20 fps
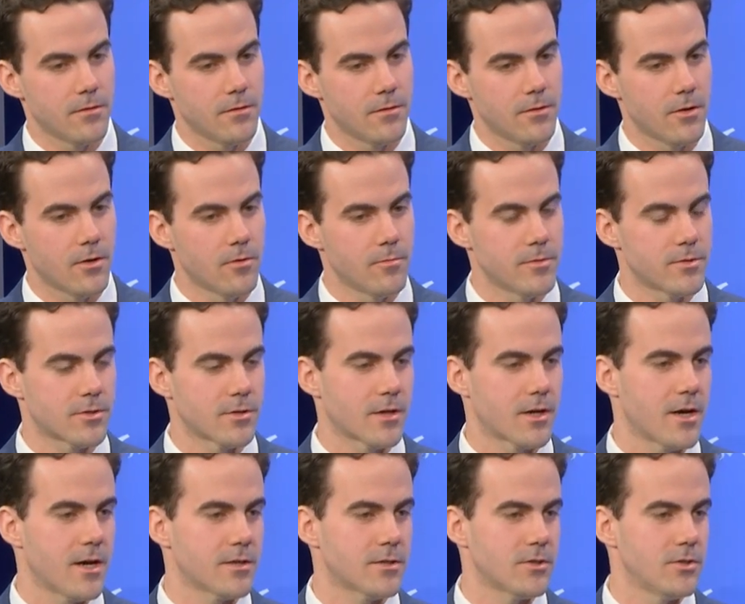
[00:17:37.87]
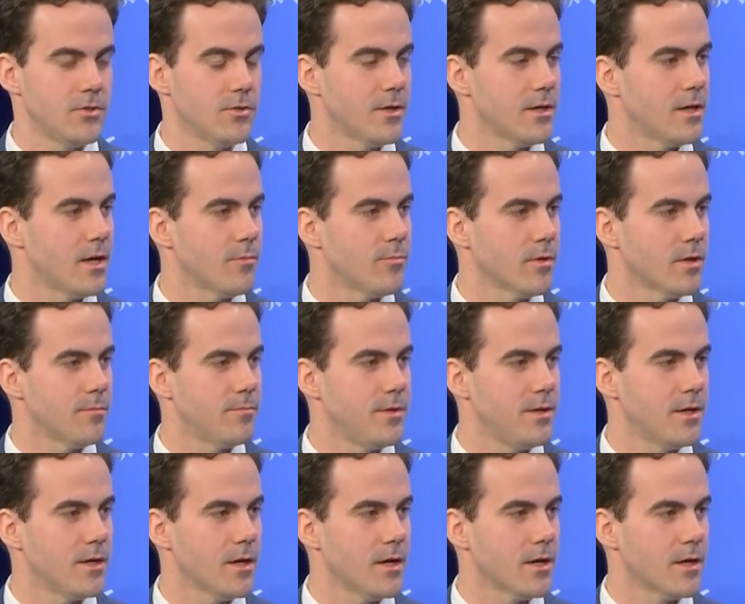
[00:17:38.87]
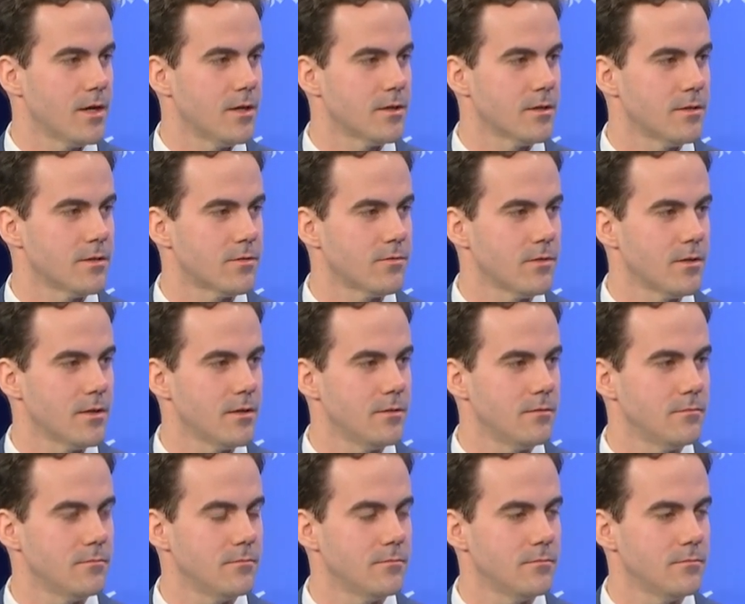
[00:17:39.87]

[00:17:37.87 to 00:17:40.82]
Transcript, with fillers: no, Mister Costa, you cannot bring a peacock onto this flight?